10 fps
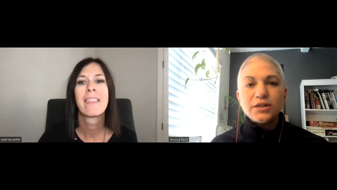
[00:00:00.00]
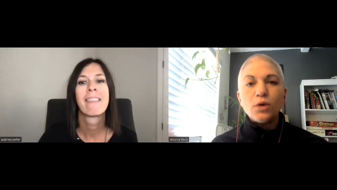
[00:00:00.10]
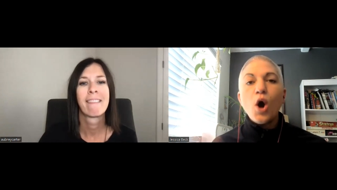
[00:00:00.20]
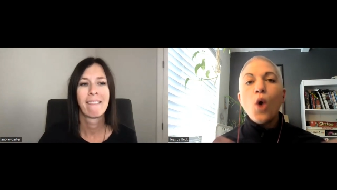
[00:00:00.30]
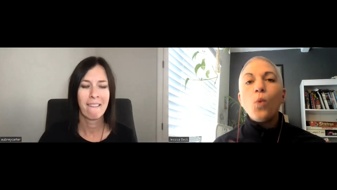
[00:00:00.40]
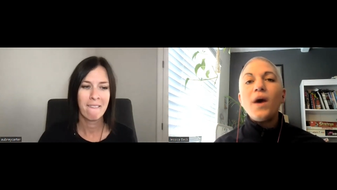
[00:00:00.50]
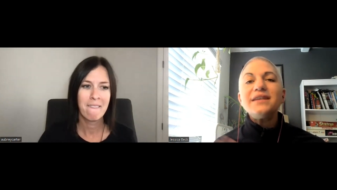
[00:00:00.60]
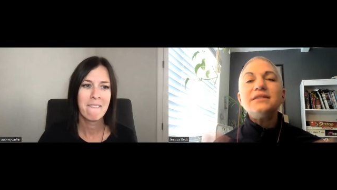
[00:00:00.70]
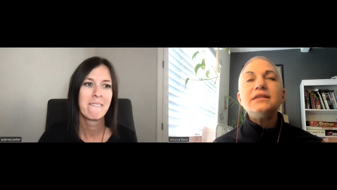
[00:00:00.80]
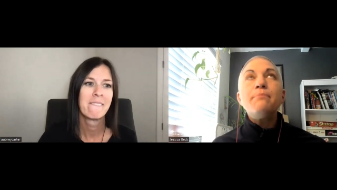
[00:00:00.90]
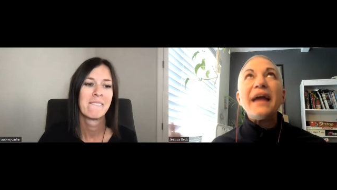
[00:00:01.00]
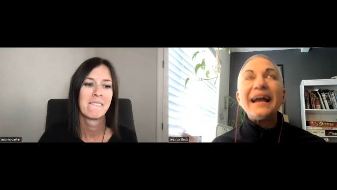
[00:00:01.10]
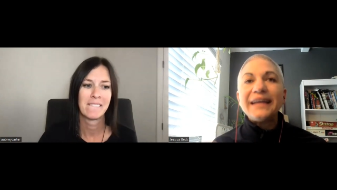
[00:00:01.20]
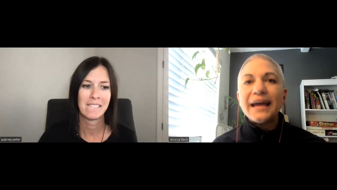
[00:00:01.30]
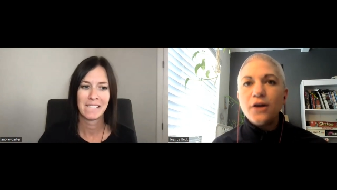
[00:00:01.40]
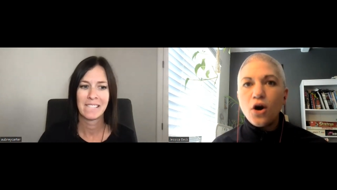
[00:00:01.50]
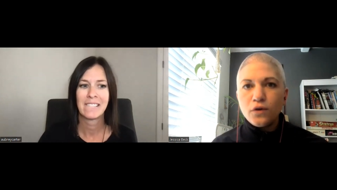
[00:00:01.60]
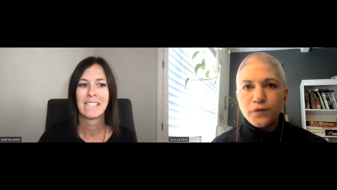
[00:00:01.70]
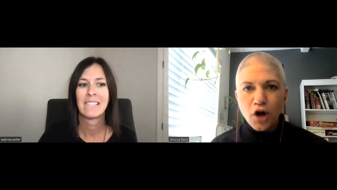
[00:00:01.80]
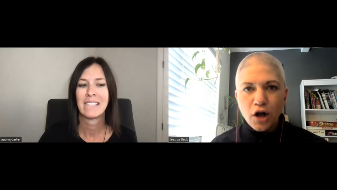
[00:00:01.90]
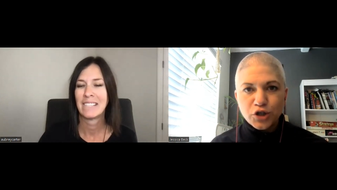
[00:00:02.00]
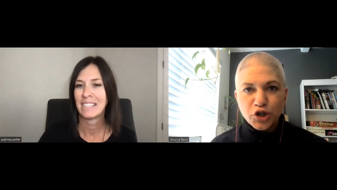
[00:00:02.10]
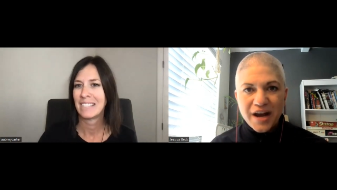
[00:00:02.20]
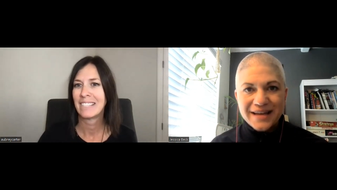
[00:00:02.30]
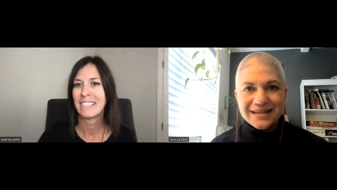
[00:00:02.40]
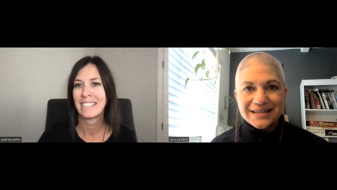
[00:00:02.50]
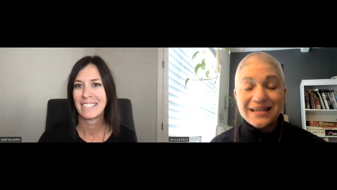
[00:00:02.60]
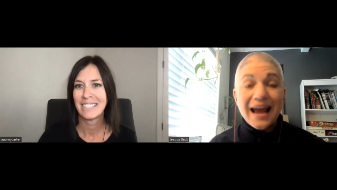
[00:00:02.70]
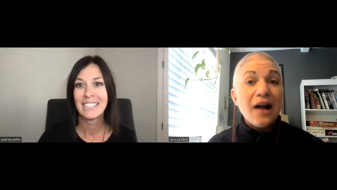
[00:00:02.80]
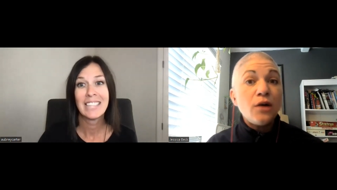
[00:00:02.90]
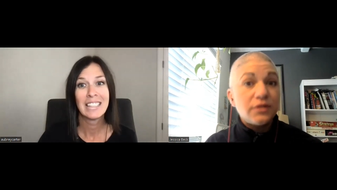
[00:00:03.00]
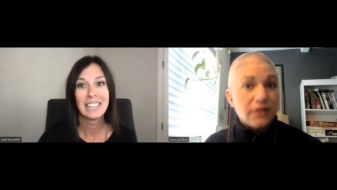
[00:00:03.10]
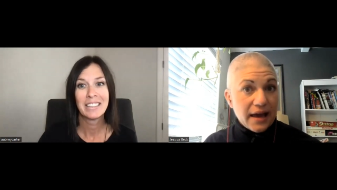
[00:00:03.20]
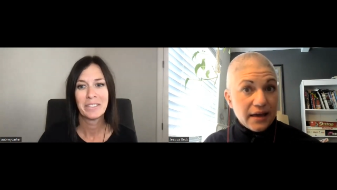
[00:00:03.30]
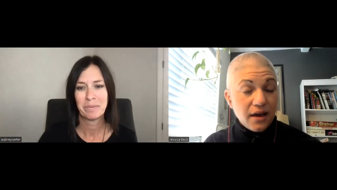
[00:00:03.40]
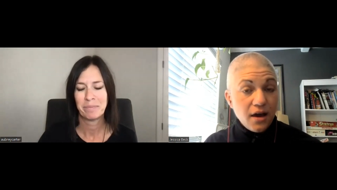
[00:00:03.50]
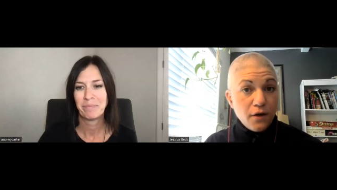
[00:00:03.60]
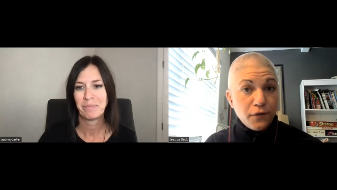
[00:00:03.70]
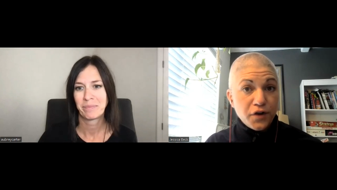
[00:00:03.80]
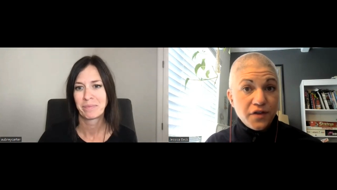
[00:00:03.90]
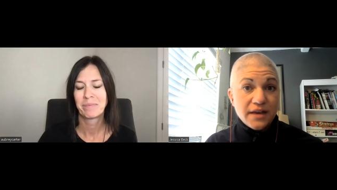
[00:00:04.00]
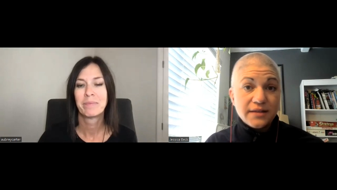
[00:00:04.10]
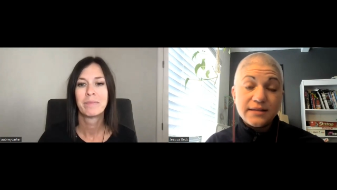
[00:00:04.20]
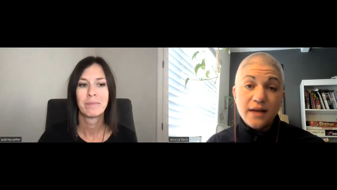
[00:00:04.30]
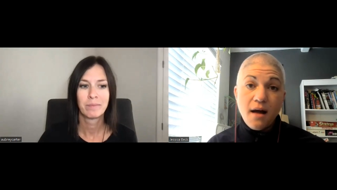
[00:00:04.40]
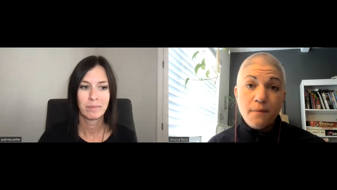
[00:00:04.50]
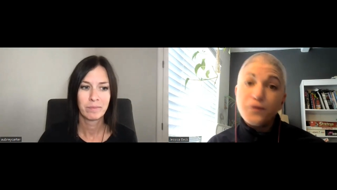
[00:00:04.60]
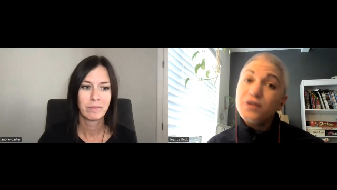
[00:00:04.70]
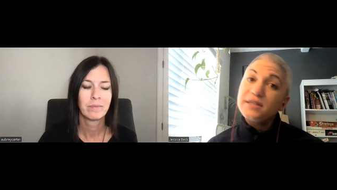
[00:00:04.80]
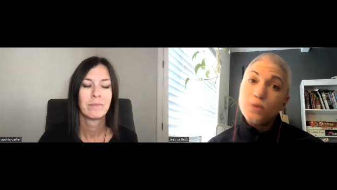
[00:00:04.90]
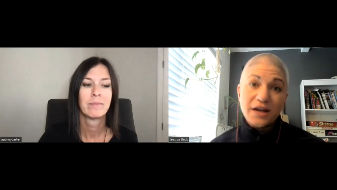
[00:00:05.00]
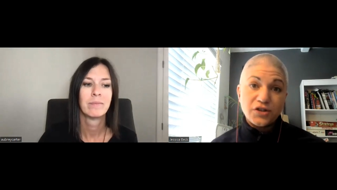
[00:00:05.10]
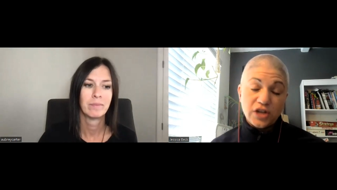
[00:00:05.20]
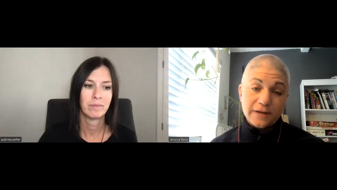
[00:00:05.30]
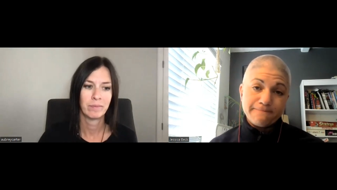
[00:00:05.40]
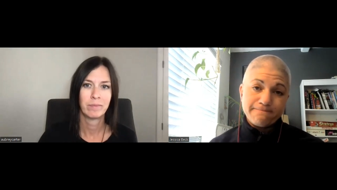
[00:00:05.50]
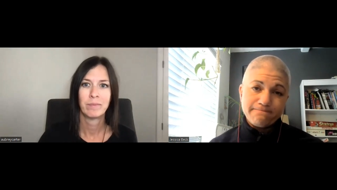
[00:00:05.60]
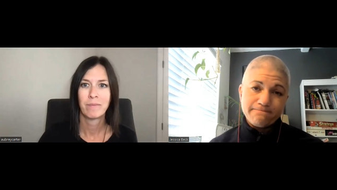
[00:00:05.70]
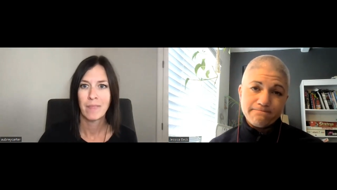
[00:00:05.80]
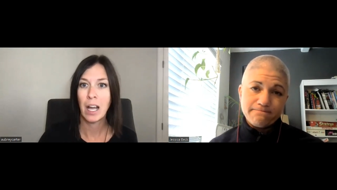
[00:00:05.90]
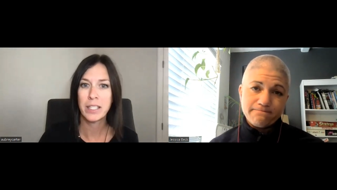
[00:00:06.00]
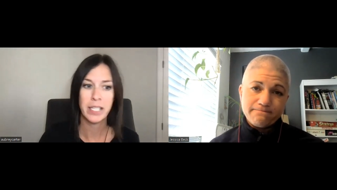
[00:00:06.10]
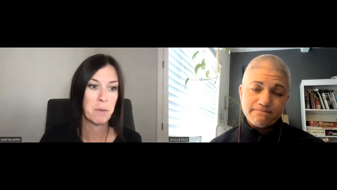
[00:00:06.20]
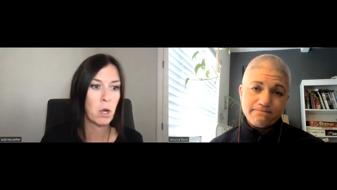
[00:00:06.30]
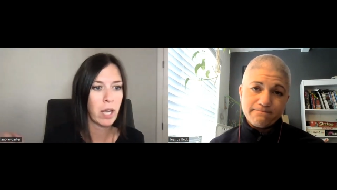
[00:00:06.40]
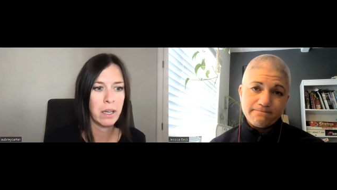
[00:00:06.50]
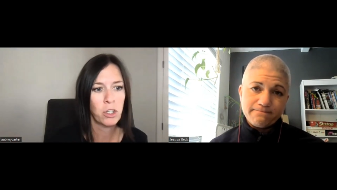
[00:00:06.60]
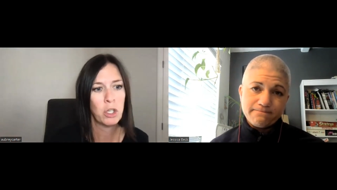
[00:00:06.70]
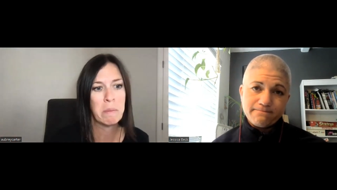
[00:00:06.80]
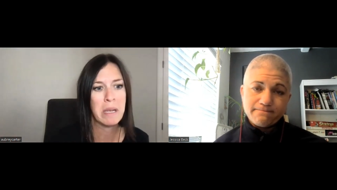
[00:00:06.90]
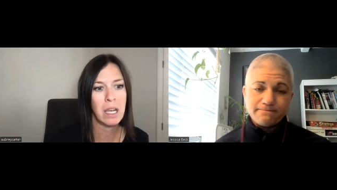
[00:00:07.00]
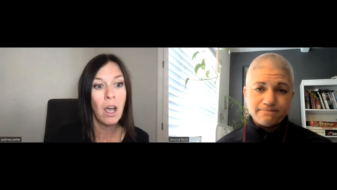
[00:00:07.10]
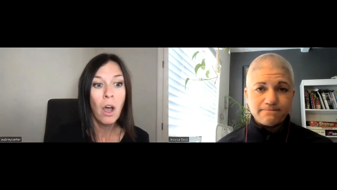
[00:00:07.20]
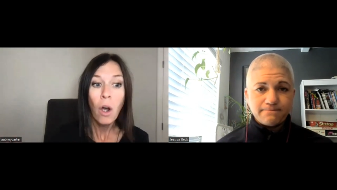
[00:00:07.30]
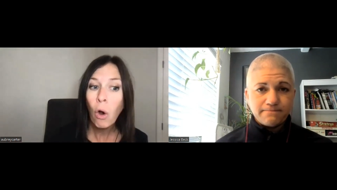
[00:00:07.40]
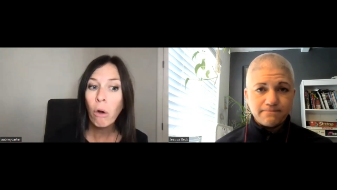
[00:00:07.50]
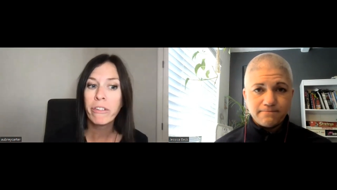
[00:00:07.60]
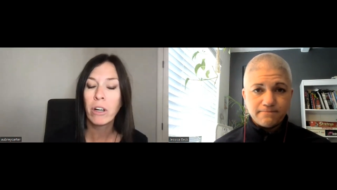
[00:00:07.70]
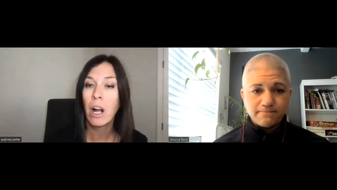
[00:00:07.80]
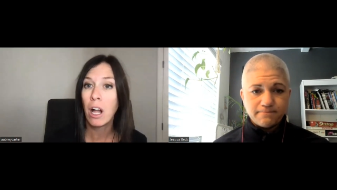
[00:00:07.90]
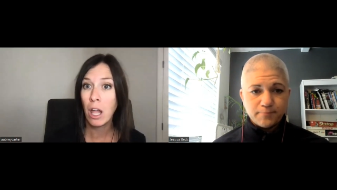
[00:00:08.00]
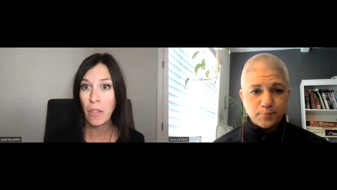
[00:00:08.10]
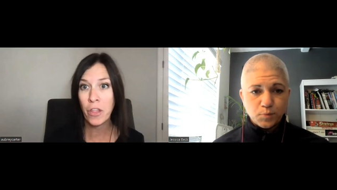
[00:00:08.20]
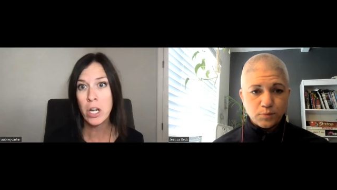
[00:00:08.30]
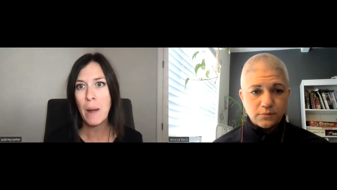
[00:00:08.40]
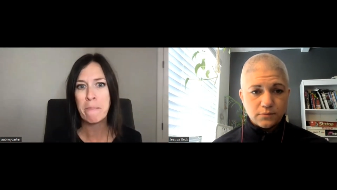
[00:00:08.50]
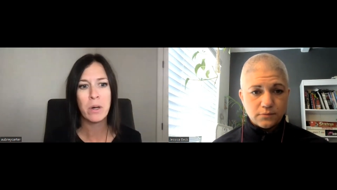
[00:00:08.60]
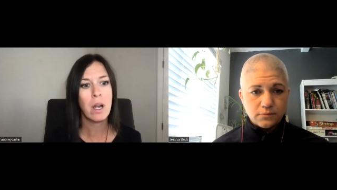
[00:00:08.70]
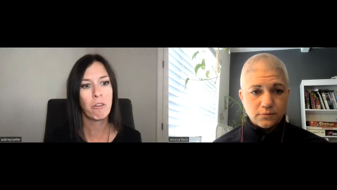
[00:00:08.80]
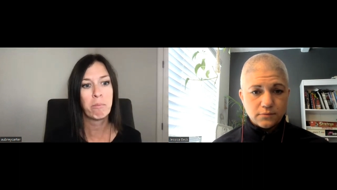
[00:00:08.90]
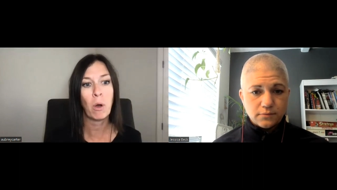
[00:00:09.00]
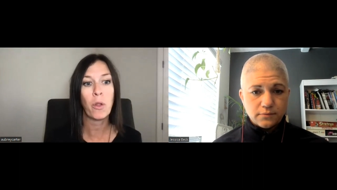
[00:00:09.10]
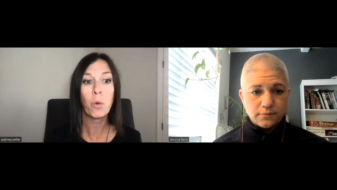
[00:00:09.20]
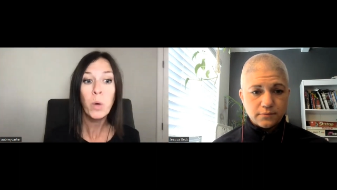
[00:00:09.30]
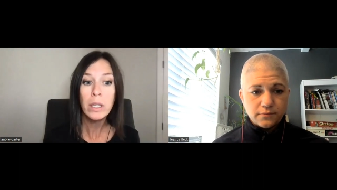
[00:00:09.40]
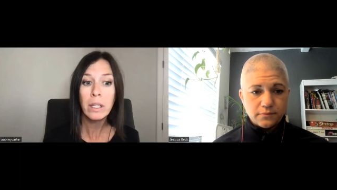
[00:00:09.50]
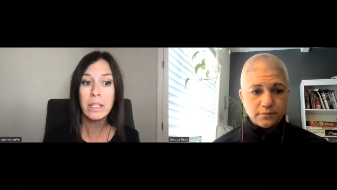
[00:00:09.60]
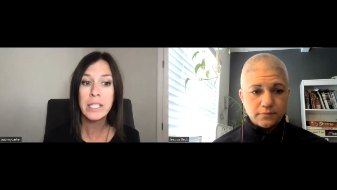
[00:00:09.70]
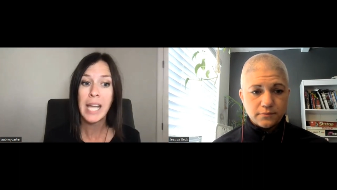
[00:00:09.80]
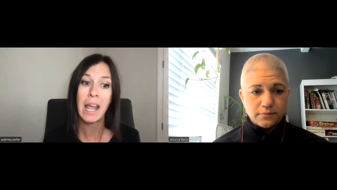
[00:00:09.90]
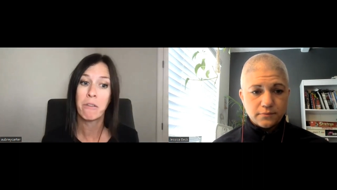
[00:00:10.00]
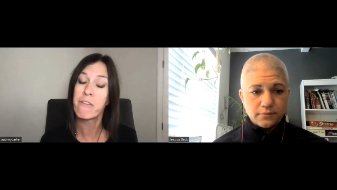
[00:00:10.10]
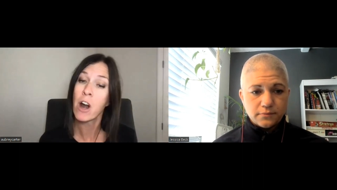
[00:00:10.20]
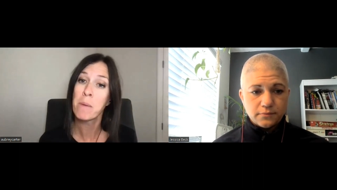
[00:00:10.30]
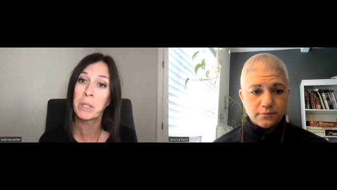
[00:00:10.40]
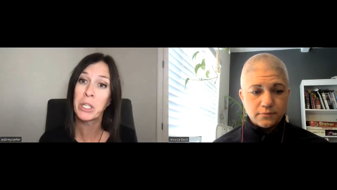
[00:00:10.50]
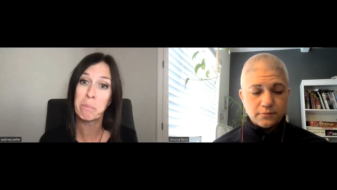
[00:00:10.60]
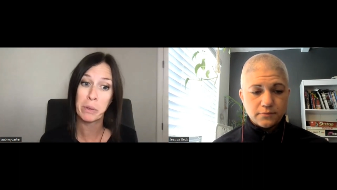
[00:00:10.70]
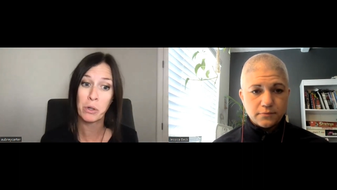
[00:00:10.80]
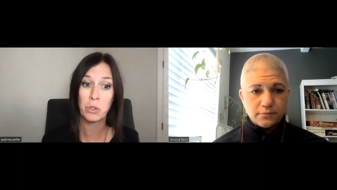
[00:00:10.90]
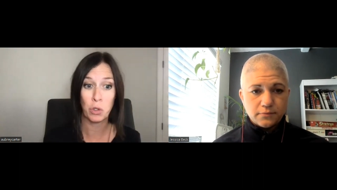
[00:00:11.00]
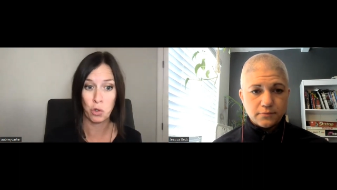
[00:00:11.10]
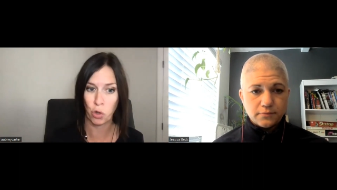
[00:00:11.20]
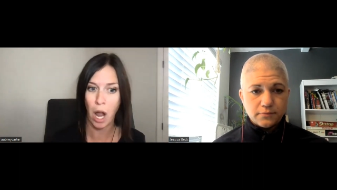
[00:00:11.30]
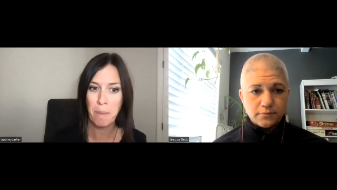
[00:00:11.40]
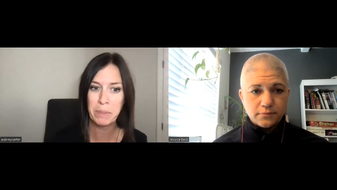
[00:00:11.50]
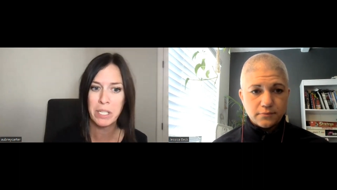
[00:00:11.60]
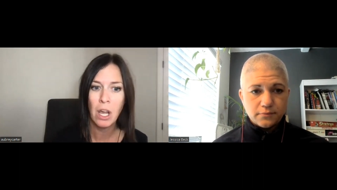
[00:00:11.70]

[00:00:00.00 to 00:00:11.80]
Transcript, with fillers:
Speaker 1: So what does the Band nine overall trend sound like for this, um, for this question?
Speaker 2: Awesome. Okay, it could be overall, the number of both woodland and farmland birds dropped,